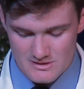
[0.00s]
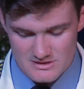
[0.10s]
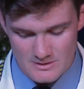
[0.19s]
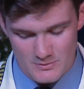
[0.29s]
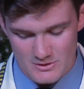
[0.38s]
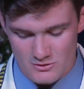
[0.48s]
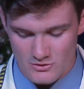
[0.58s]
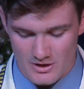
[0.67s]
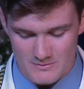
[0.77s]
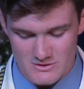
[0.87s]
Sleeping in your
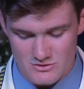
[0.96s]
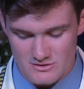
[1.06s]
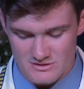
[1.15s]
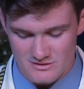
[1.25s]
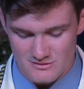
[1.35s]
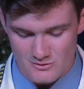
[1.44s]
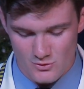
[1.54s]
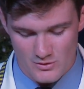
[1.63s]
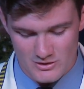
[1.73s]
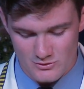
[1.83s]
rugby jersey
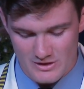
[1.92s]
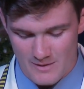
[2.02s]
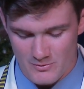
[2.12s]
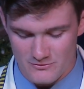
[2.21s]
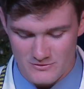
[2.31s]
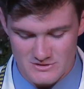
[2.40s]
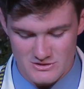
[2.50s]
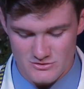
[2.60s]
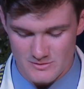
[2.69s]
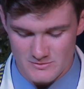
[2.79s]
or wearing your cap on
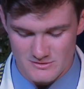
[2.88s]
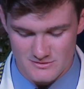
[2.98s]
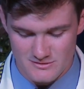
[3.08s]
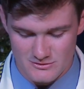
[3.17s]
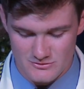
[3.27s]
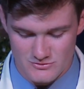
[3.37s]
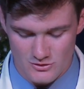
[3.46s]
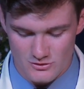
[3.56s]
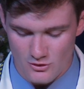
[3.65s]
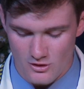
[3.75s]
fishing trips, you
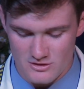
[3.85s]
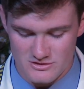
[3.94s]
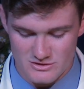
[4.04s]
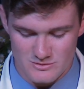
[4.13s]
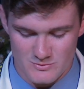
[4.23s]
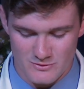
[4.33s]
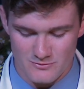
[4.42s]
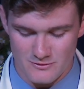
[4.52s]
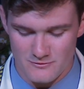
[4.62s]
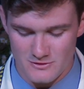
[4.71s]
saw in the college into me
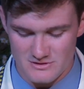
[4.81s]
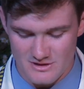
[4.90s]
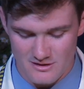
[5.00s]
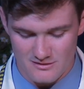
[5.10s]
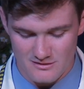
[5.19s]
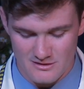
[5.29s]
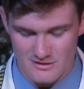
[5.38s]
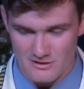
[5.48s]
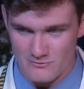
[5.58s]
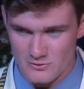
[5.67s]
from the first day,
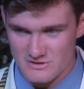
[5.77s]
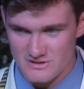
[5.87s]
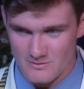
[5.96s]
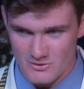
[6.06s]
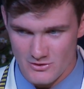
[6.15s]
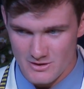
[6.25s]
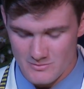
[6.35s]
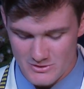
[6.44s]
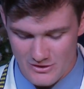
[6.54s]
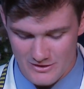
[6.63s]
and for this I'm
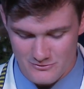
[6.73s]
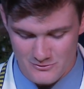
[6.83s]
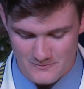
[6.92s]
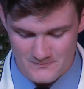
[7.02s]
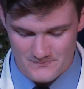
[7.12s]
incredibly grateful.